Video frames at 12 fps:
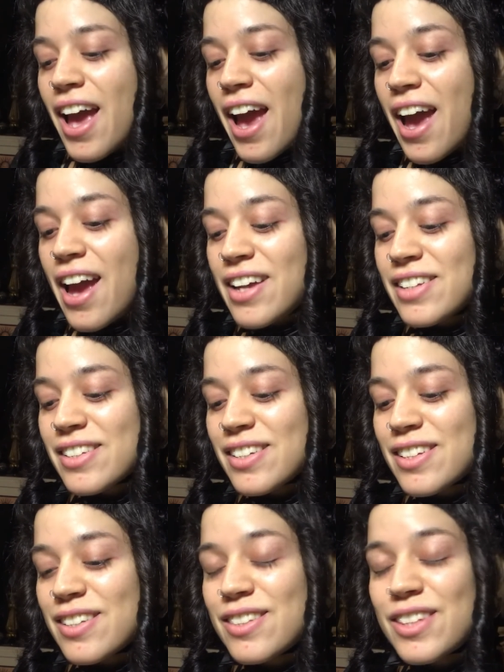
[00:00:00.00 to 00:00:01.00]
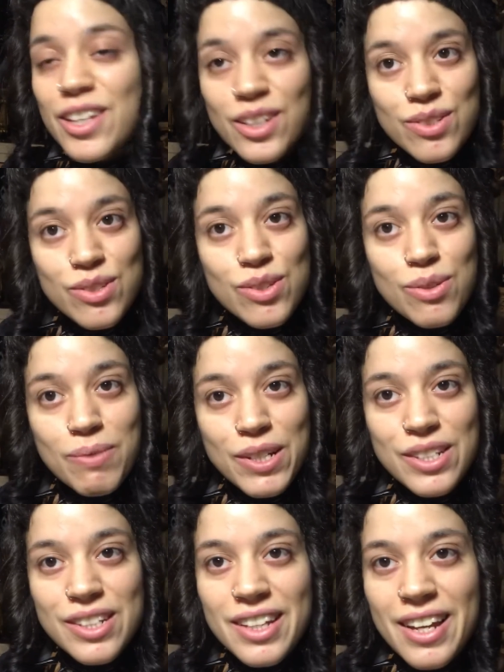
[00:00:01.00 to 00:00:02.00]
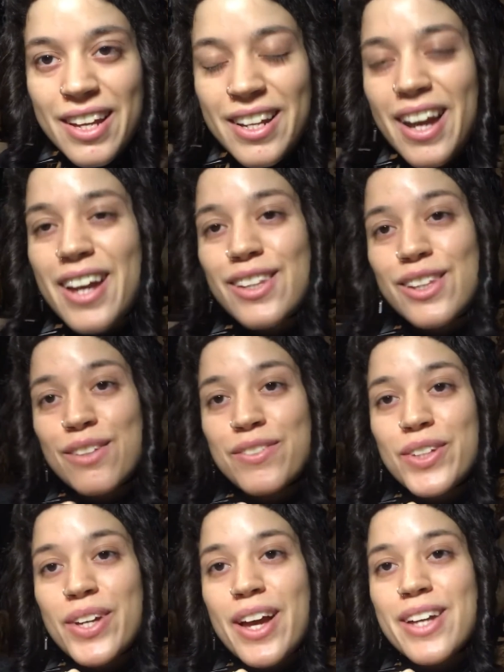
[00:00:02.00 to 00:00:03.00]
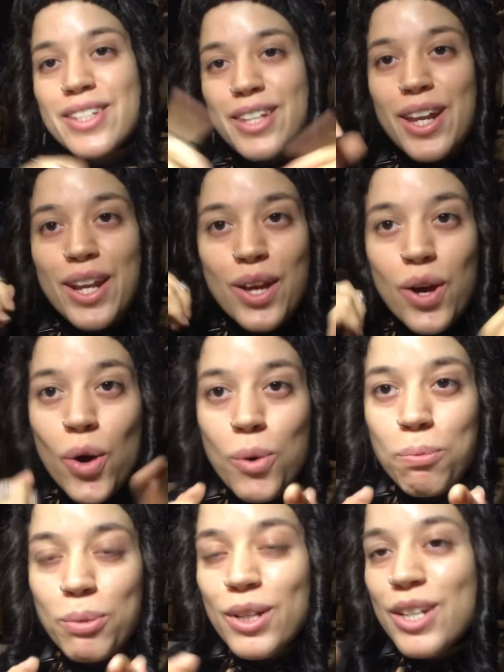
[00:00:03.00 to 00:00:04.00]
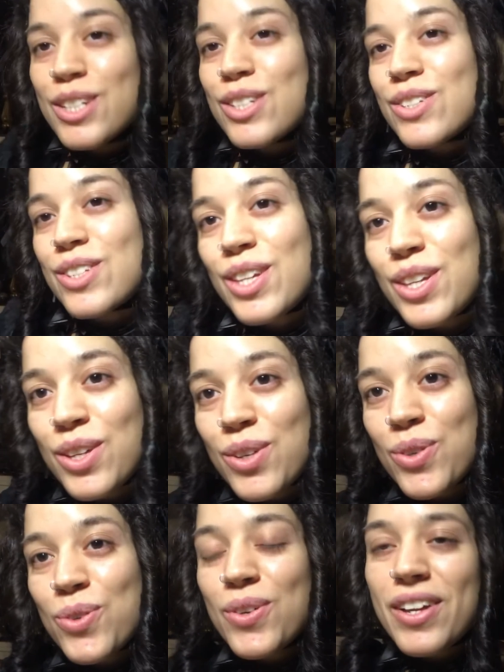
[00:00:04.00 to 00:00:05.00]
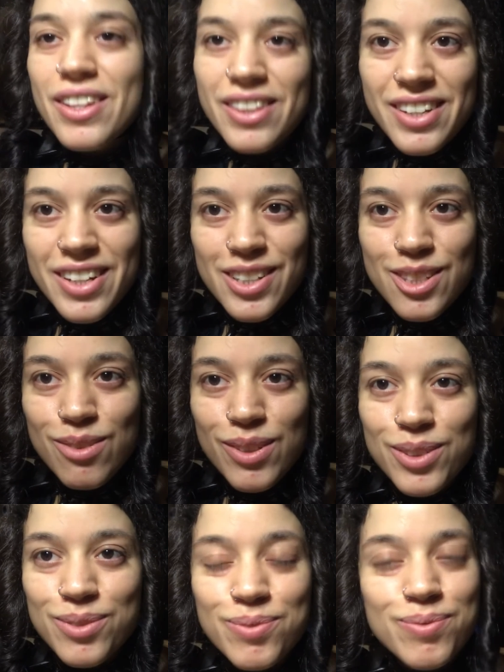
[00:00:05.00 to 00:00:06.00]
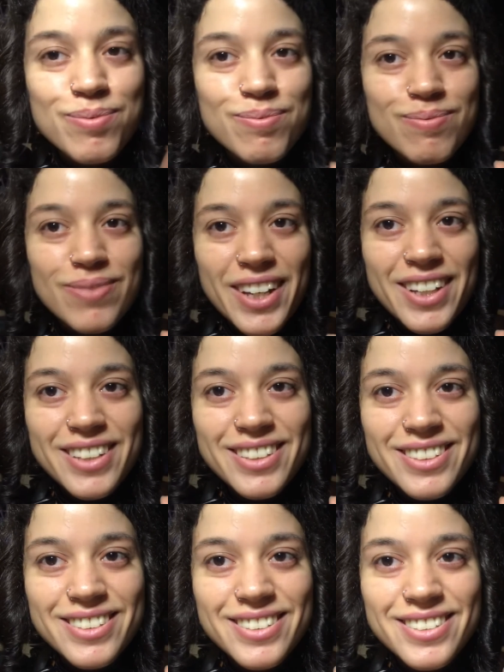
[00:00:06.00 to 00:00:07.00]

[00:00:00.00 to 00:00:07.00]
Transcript: And uh, thank you so much again. I love you guys and I hope to see you in the next one. Bye.